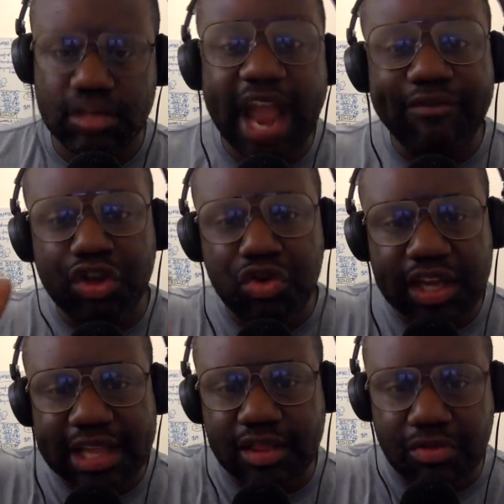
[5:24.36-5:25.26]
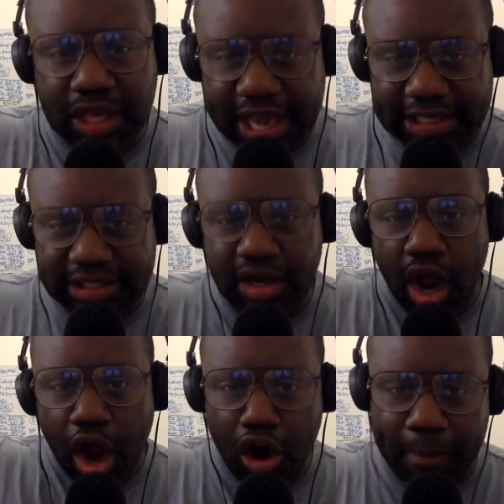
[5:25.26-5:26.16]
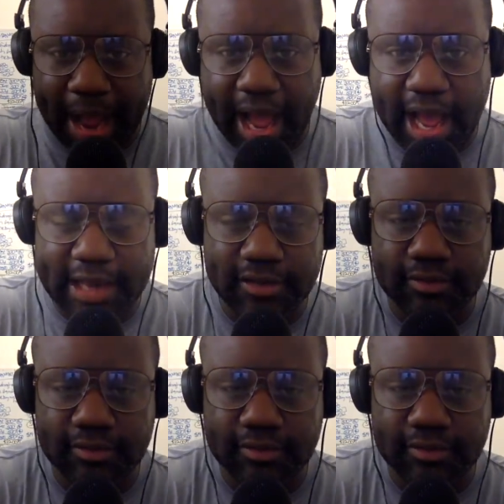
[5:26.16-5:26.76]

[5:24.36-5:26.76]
after you get through kissing her behind,